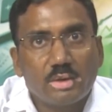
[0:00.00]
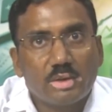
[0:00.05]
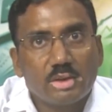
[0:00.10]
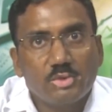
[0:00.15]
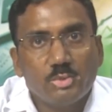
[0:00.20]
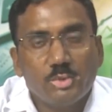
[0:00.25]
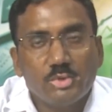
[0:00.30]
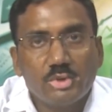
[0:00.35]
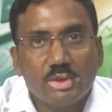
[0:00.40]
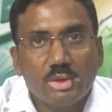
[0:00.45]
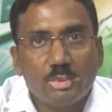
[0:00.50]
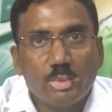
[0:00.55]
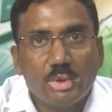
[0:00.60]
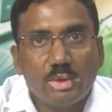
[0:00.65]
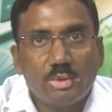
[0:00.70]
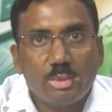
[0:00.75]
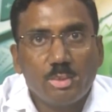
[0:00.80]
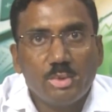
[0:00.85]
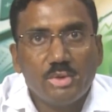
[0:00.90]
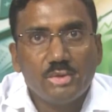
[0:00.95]
Transmission of
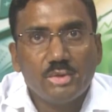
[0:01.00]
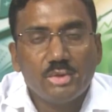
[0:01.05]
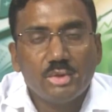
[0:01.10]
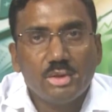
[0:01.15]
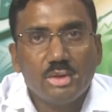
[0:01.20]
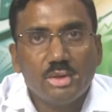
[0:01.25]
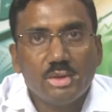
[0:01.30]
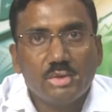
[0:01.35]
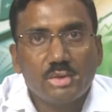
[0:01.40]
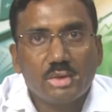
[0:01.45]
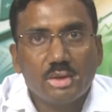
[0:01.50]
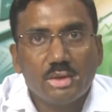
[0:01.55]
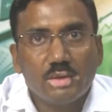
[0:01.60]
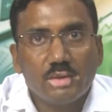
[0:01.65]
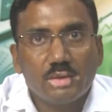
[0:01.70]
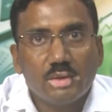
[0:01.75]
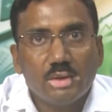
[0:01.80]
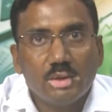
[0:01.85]
power means in this case